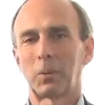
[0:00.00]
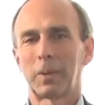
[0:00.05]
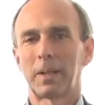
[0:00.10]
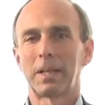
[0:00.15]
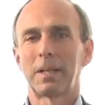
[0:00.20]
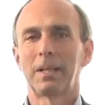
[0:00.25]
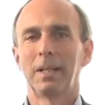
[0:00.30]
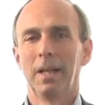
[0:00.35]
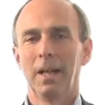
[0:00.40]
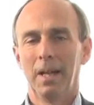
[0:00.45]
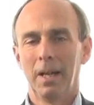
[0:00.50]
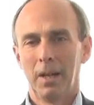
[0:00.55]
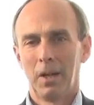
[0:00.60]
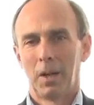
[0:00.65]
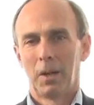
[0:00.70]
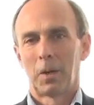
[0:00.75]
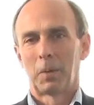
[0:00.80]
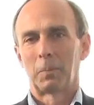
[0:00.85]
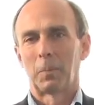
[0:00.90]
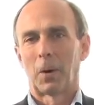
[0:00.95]
We,
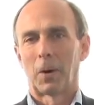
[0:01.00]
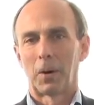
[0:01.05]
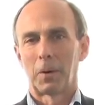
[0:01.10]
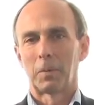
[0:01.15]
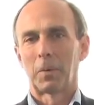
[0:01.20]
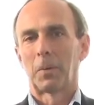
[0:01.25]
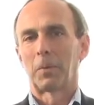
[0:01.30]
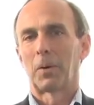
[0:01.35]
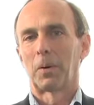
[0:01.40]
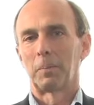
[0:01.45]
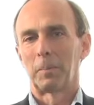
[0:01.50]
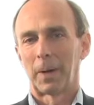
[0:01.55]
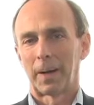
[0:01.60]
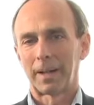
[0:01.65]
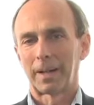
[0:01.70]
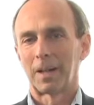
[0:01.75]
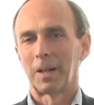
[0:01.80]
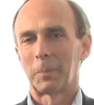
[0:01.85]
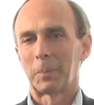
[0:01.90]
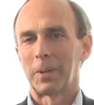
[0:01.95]
our
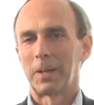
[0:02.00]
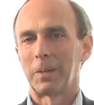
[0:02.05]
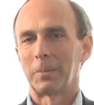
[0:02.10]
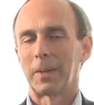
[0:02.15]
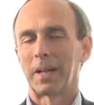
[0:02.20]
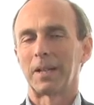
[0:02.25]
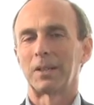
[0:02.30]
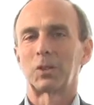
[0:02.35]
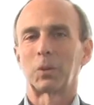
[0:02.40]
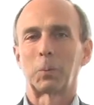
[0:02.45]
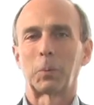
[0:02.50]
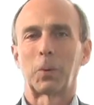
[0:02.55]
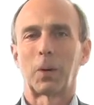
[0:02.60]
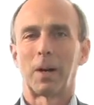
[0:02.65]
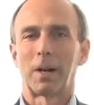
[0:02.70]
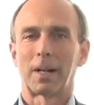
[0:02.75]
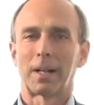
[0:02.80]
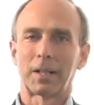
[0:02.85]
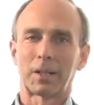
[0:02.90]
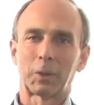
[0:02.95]
my company made some
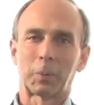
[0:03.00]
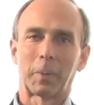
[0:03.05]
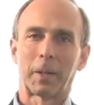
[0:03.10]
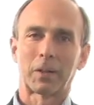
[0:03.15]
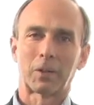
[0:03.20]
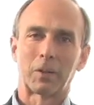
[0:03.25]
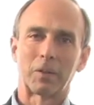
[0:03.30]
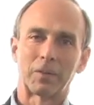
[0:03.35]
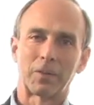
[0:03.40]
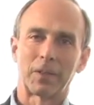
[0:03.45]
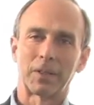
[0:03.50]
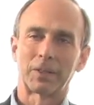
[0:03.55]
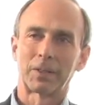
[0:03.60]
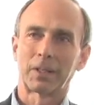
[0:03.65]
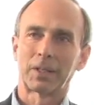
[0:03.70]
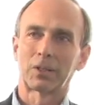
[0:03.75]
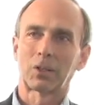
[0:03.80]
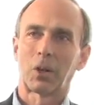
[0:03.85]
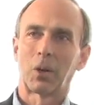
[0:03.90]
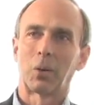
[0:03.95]
products,
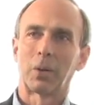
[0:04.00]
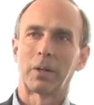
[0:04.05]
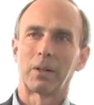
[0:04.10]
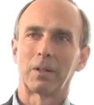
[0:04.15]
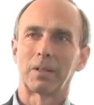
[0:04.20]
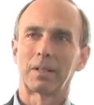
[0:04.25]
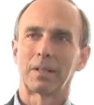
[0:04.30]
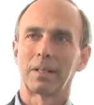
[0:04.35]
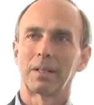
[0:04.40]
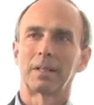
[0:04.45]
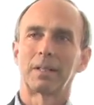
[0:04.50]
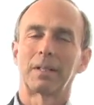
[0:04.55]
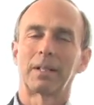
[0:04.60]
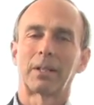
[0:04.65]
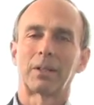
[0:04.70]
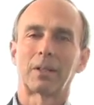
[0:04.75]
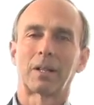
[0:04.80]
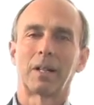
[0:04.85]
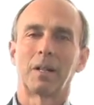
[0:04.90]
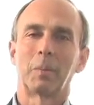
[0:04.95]
Spectra-Physics, Coherent did, and
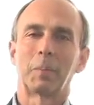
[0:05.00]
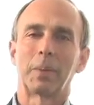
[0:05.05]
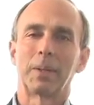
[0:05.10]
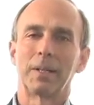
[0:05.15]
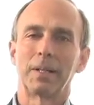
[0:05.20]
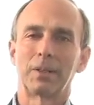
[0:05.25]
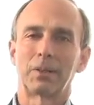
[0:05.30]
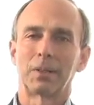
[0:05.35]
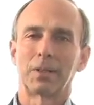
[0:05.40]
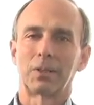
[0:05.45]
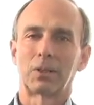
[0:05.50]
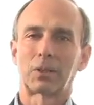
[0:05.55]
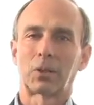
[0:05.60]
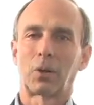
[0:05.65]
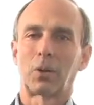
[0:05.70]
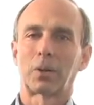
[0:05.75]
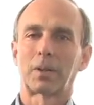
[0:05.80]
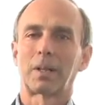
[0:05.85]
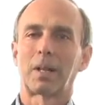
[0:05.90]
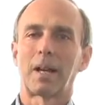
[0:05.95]
other companies, and
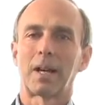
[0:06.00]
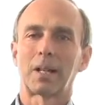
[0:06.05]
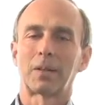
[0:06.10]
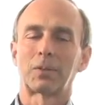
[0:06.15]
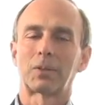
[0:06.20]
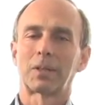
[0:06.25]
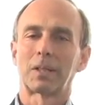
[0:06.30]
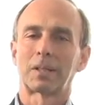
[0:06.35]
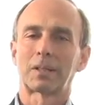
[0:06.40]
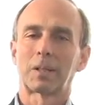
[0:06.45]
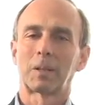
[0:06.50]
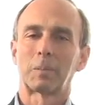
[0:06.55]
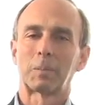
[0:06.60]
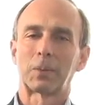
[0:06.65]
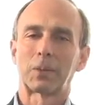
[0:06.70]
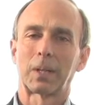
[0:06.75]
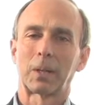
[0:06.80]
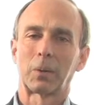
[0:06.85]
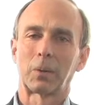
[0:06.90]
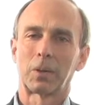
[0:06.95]
sold a lot of
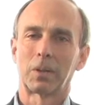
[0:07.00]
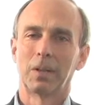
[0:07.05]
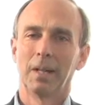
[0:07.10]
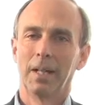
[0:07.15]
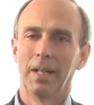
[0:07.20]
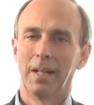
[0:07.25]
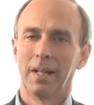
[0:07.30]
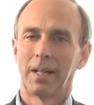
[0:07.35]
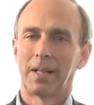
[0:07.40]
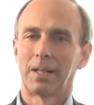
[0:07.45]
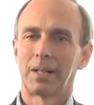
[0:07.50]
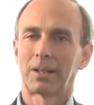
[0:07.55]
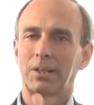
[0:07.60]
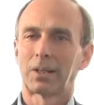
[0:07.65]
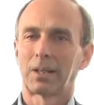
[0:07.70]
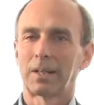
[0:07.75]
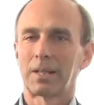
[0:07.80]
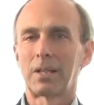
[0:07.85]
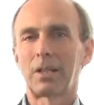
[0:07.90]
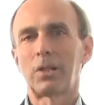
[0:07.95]
systems. They were
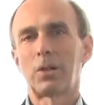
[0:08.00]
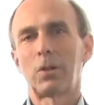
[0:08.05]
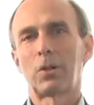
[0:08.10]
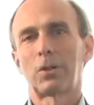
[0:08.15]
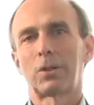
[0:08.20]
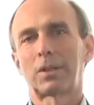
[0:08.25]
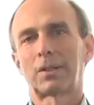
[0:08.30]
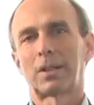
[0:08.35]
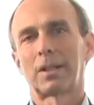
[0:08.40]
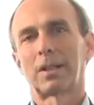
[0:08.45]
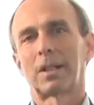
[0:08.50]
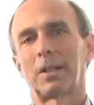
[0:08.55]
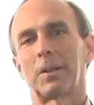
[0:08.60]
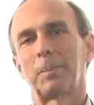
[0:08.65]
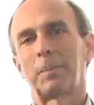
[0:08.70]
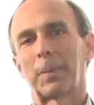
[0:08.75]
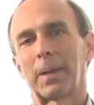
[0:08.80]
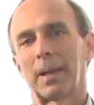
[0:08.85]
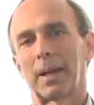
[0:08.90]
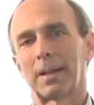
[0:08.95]
initially used
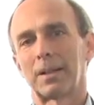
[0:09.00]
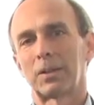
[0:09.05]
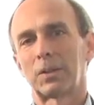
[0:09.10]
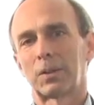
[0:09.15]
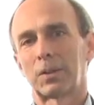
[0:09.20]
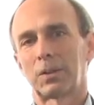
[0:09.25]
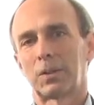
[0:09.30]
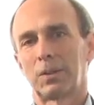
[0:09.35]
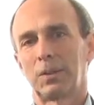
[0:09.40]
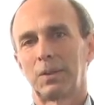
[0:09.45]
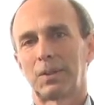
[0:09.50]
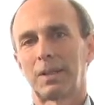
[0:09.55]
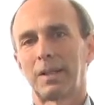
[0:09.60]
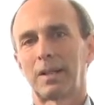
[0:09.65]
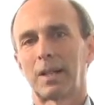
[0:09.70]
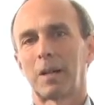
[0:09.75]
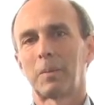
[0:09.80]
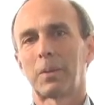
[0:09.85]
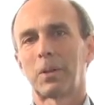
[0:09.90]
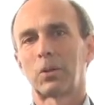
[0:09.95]
um, as
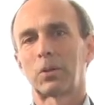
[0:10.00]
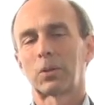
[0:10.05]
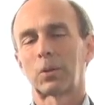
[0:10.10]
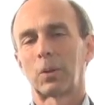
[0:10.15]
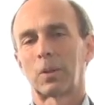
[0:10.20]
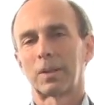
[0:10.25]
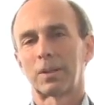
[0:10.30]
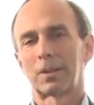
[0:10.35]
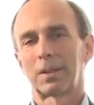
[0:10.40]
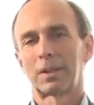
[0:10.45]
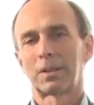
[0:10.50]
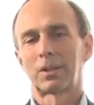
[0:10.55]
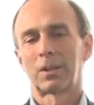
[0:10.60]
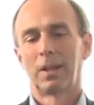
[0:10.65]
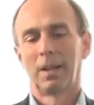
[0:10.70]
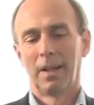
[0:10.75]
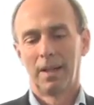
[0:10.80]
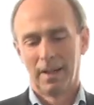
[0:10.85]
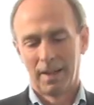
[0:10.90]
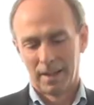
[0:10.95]
CW sources
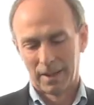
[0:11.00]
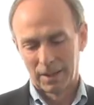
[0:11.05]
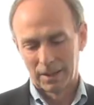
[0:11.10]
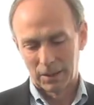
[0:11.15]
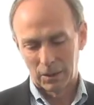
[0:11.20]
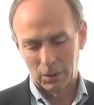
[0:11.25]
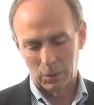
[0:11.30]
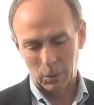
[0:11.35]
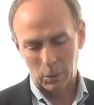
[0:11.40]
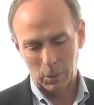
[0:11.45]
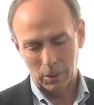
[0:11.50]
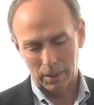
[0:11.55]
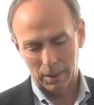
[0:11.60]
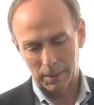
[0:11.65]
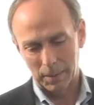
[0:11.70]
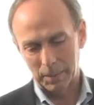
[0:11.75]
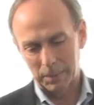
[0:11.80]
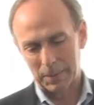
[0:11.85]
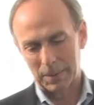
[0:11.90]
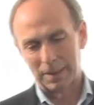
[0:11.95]
to,
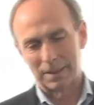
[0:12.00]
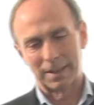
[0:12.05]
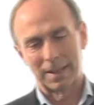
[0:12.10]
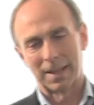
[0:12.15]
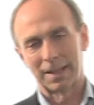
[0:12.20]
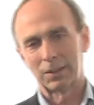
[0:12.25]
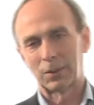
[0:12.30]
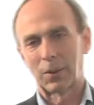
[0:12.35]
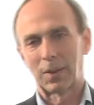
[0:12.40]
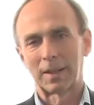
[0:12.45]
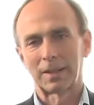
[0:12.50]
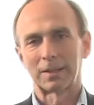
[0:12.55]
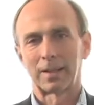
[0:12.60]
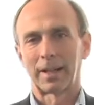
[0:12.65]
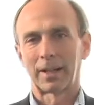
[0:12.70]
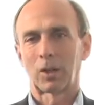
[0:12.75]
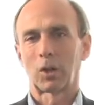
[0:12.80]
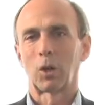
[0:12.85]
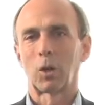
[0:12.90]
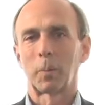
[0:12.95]
um, to test things
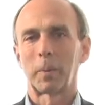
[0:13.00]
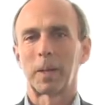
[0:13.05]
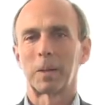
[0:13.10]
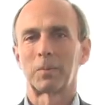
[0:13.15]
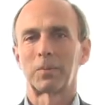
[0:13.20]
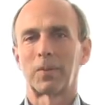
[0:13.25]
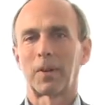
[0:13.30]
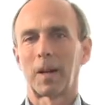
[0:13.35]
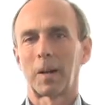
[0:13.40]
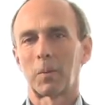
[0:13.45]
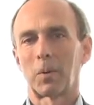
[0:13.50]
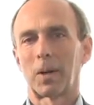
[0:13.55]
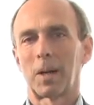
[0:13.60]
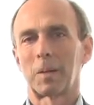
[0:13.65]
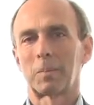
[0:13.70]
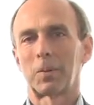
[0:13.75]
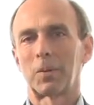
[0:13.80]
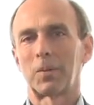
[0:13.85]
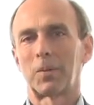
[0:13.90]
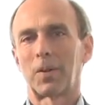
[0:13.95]
like erbium fiber
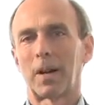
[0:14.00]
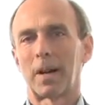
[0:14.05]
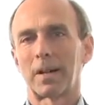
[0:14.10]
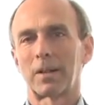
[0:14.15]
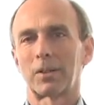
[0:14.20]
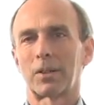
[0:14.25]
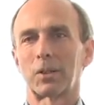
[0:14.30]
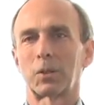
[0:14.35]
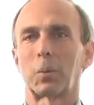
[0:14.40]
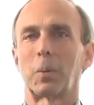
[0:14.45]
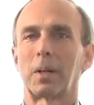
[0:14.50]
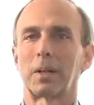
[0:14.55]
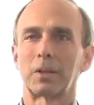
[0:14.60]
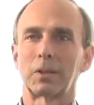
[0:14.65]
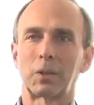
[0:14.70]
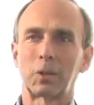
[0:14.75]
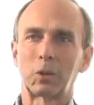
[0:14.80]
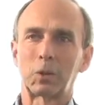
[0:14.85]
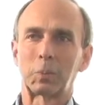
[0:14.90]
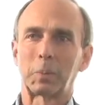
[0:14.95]
amplifiers as well
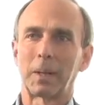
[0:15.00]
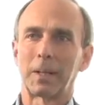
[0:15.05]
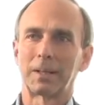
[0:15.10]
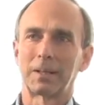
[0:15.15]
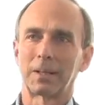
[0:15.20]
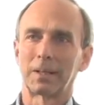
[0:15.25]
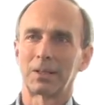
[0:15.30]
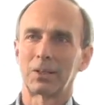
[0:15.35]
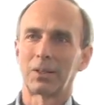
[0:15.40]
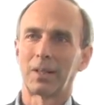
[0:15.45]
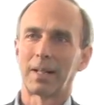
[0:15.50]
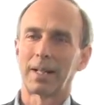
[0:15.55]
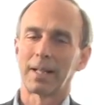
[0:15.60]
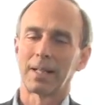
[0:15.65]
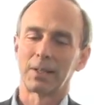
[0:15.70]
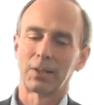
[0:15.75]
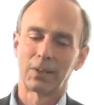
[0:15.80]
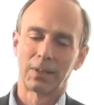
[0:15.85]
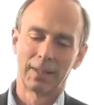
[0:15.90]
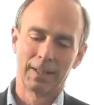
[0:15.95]
as do basic
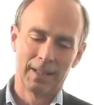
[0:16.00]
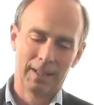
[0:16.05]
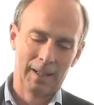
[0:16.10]
science.